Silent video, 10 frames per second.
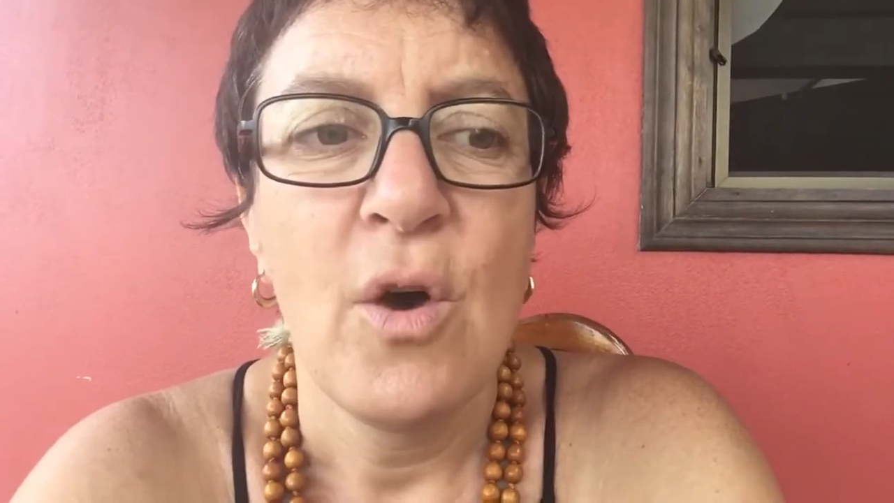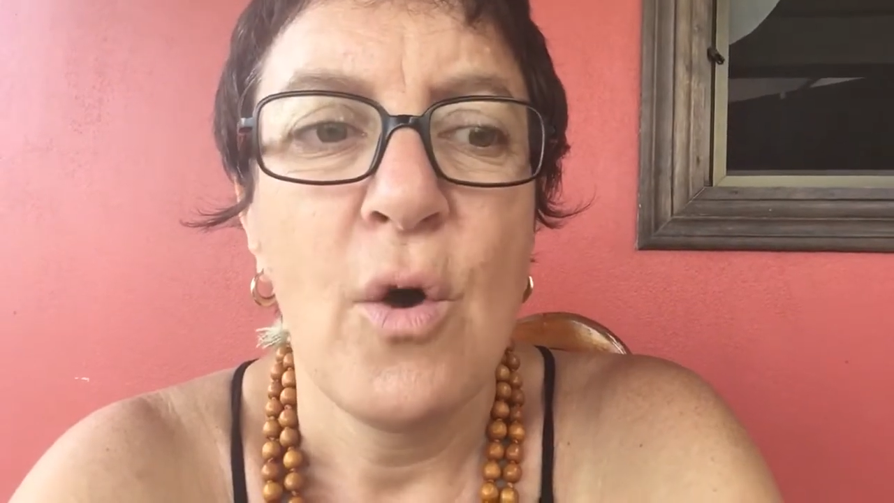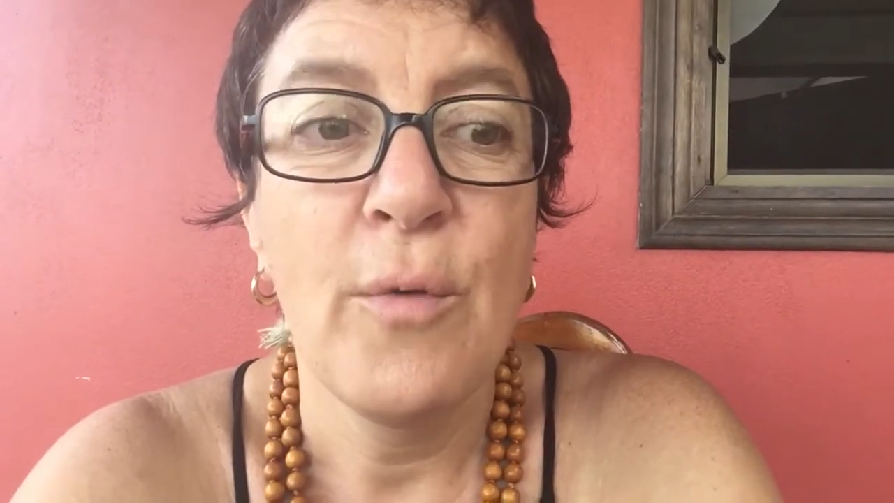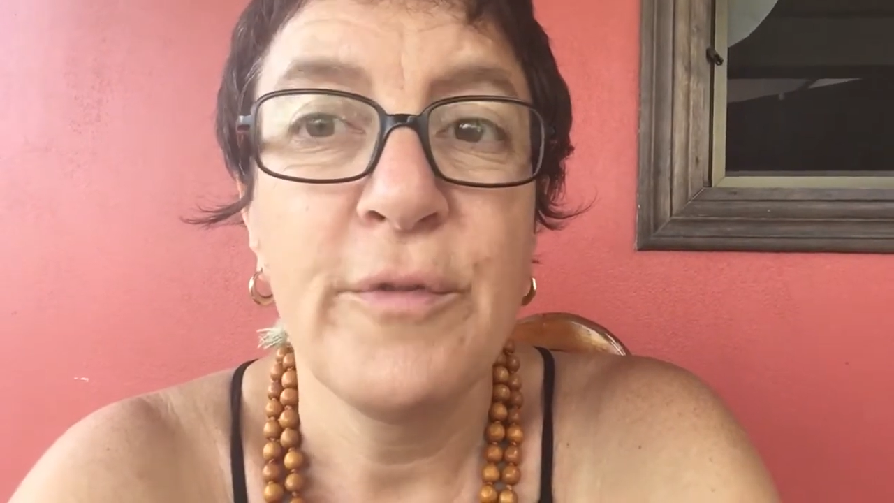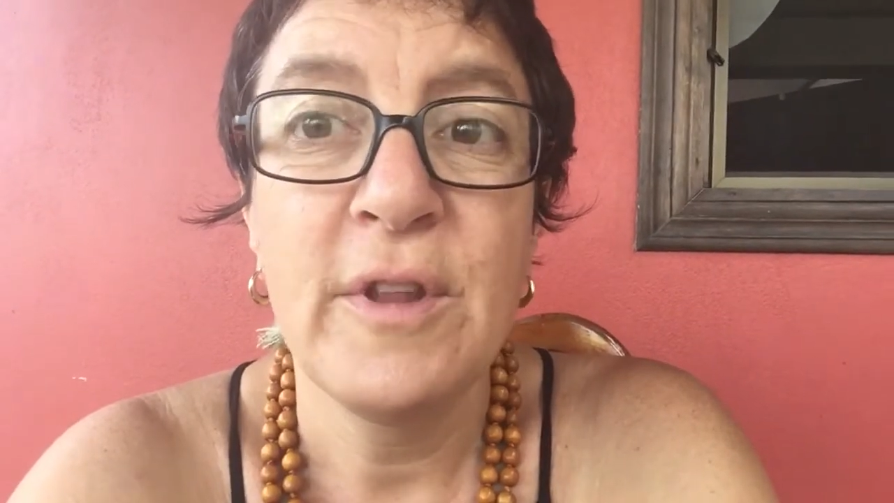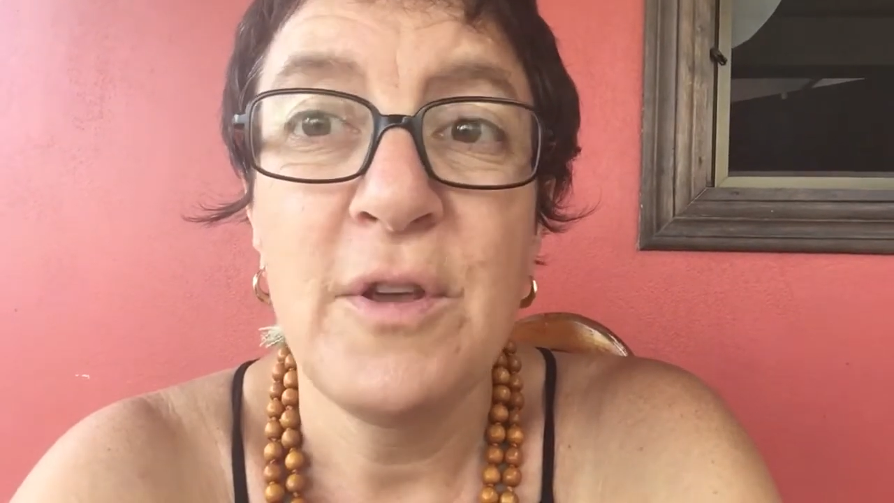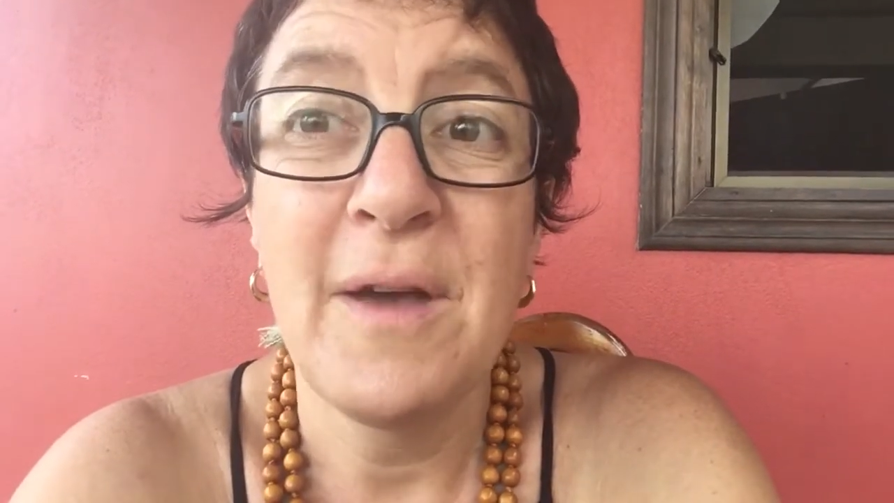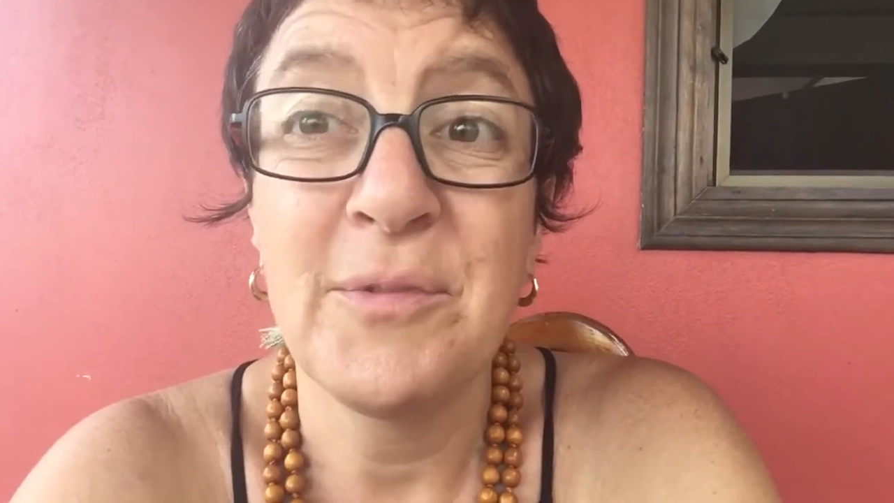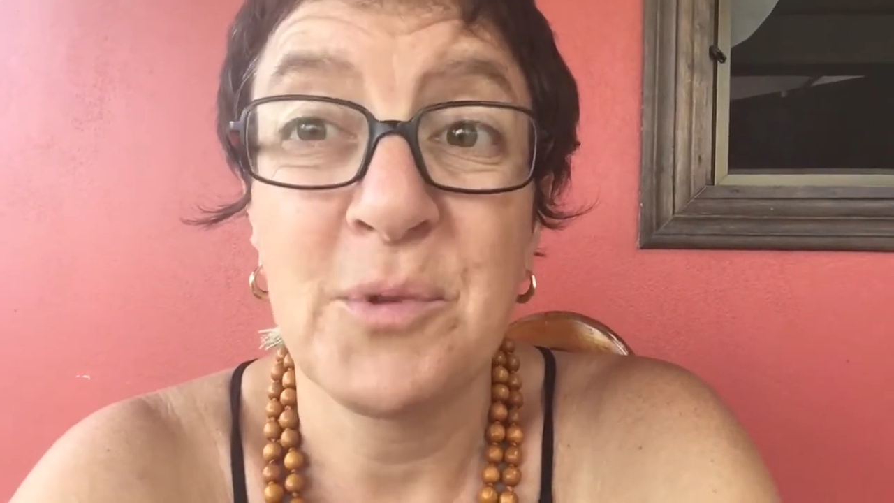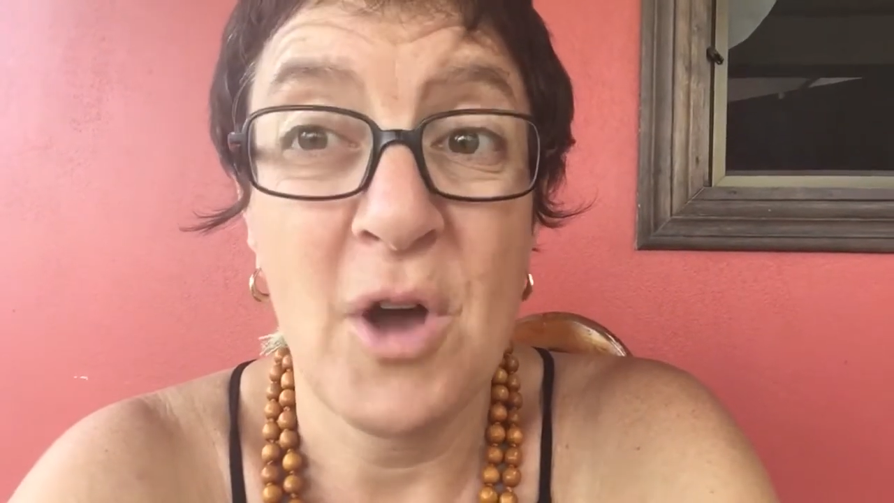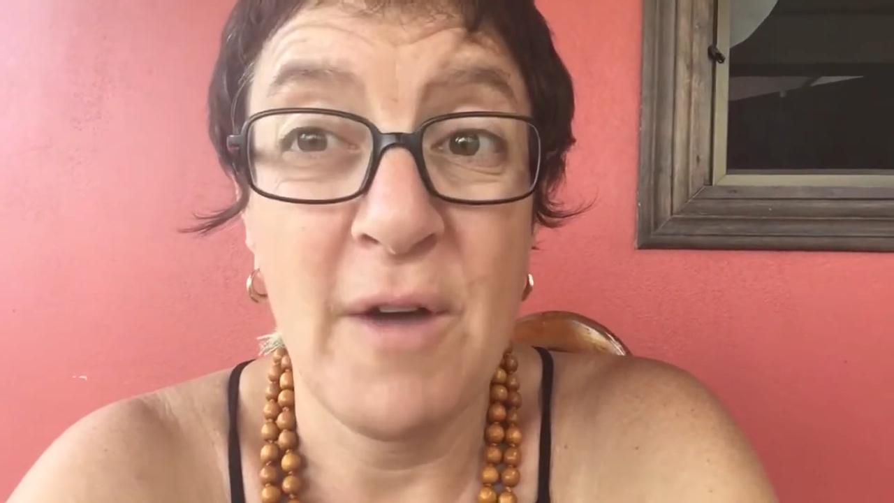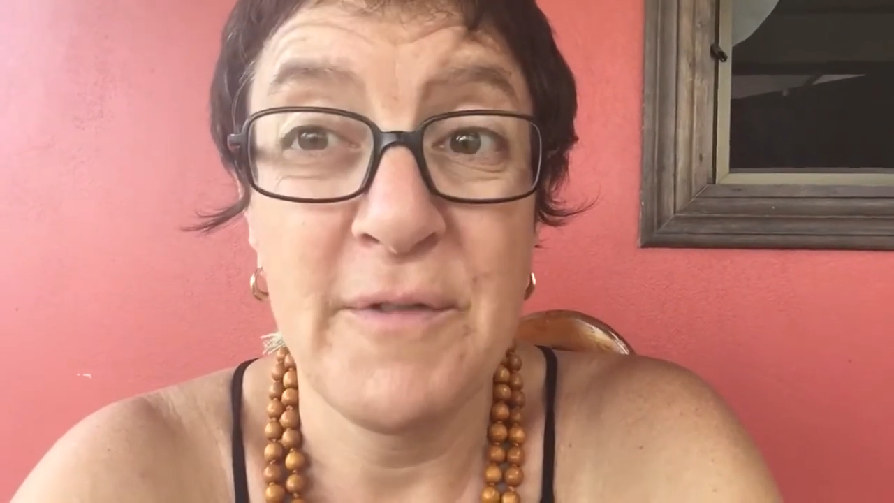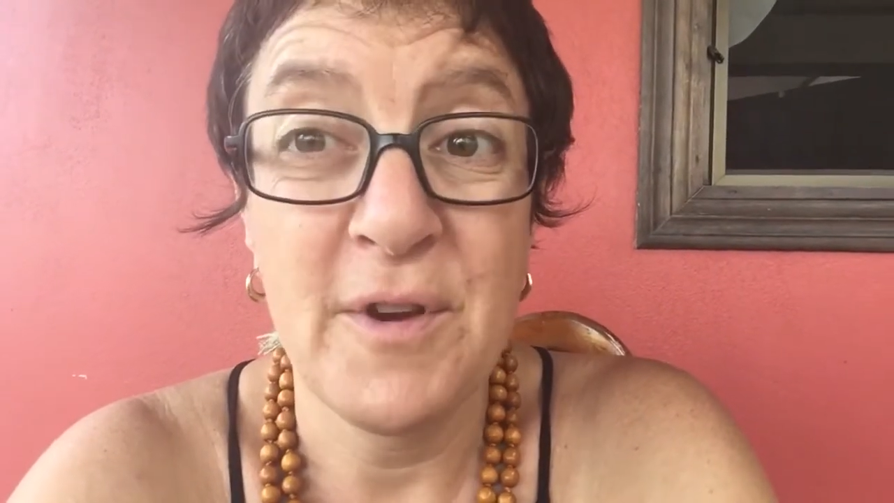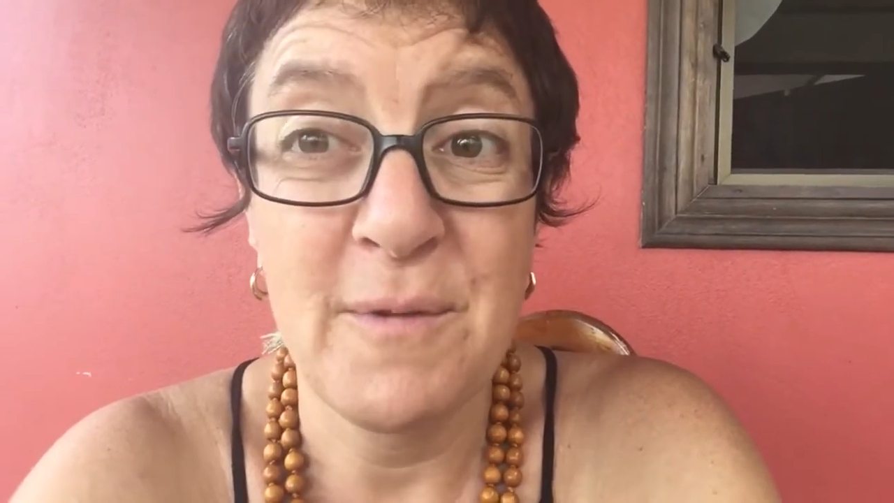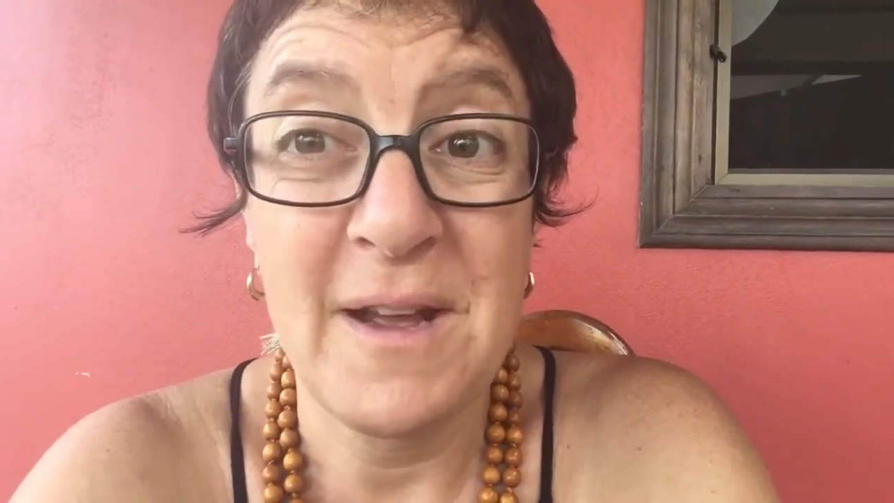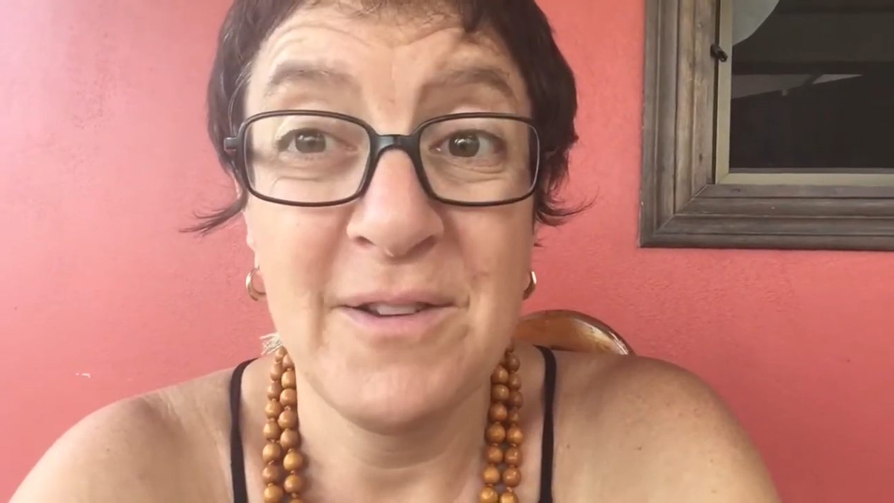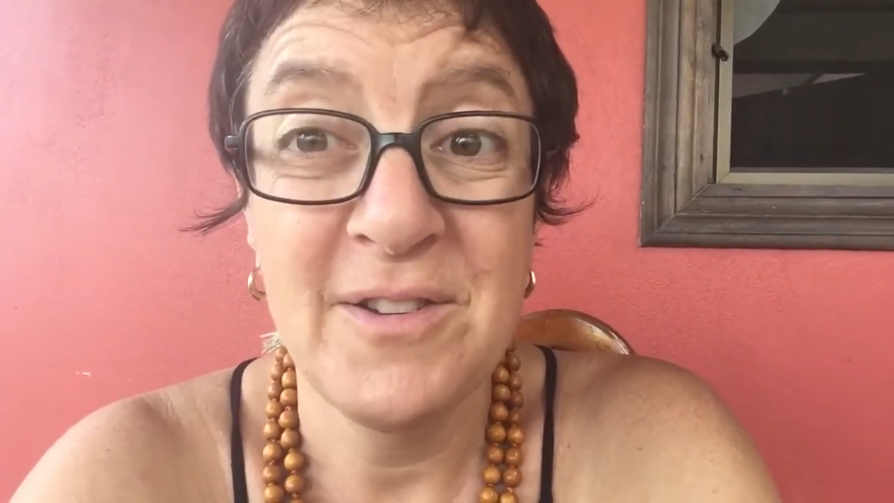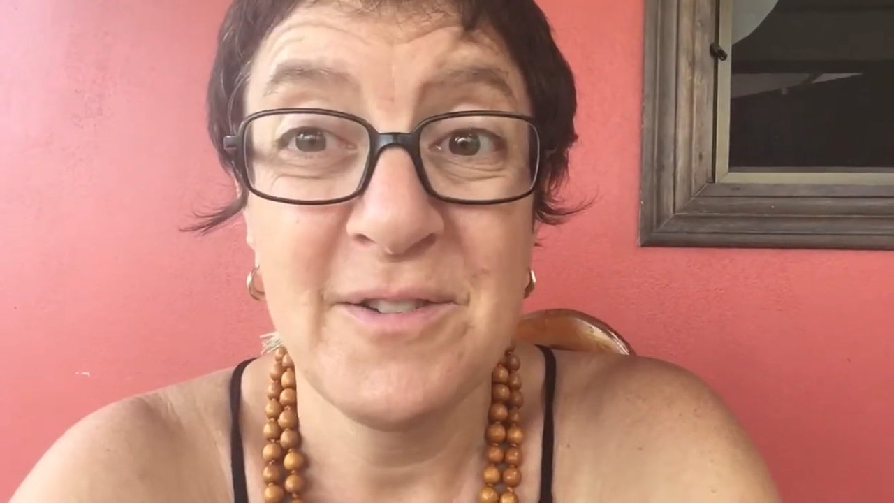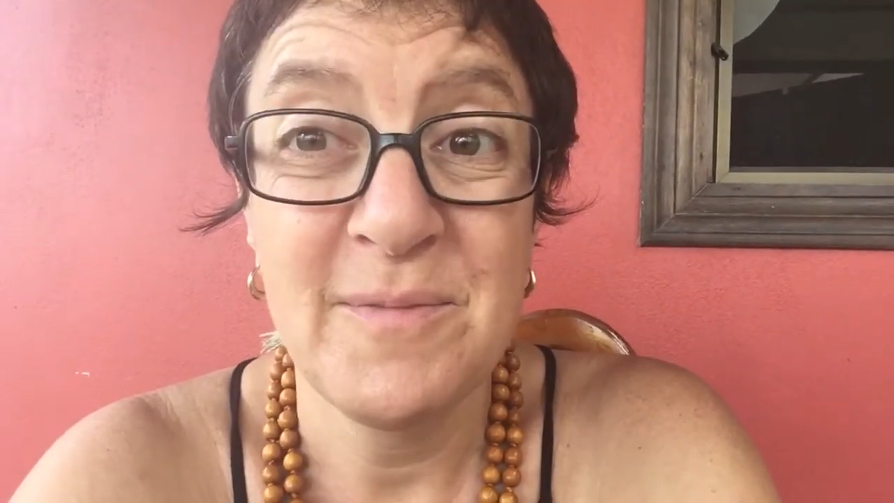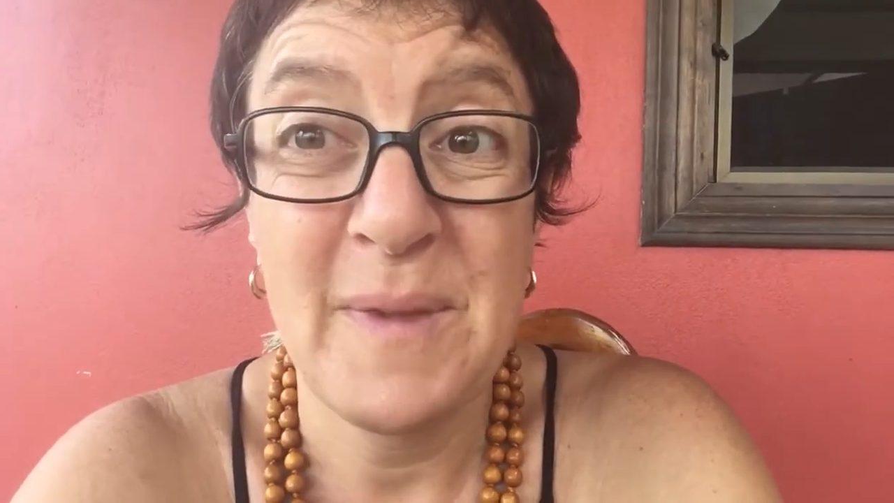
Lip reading: Hopefully you have some coffee around.